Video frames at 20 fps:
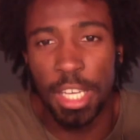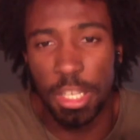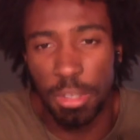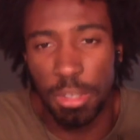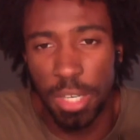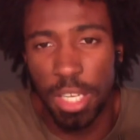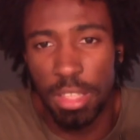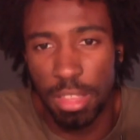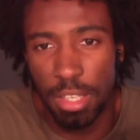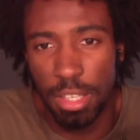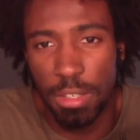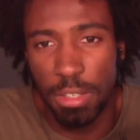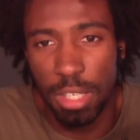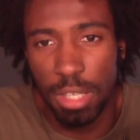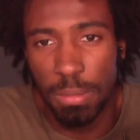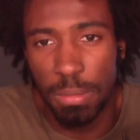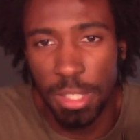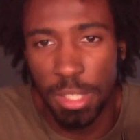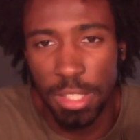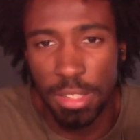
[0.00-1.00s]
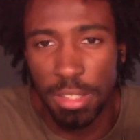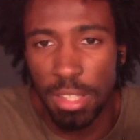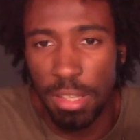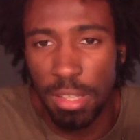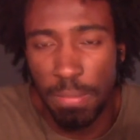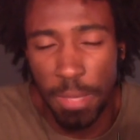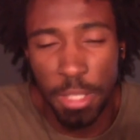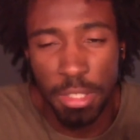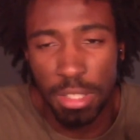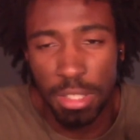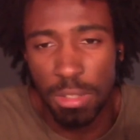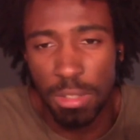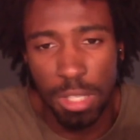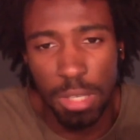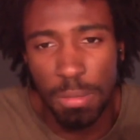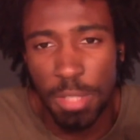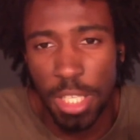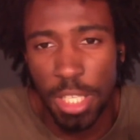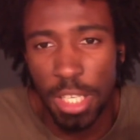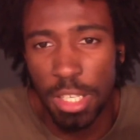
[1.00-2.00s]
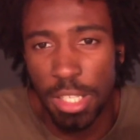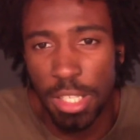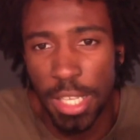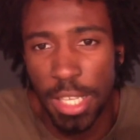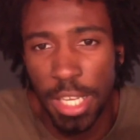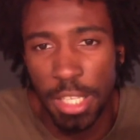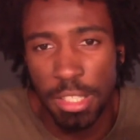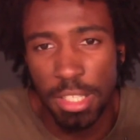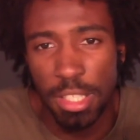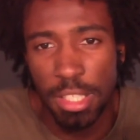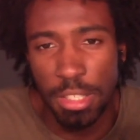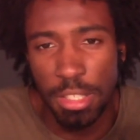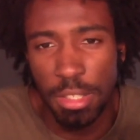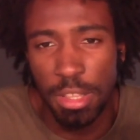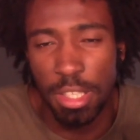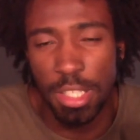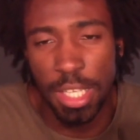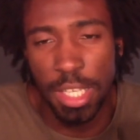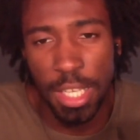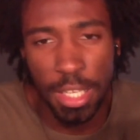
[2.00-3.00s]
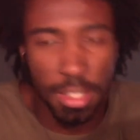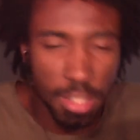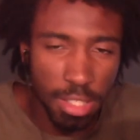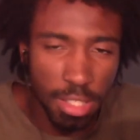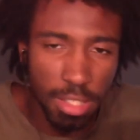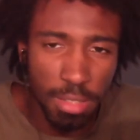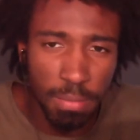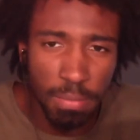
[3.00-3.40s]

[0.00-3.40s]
create the equipment, the mental equipment that it takes to do the task.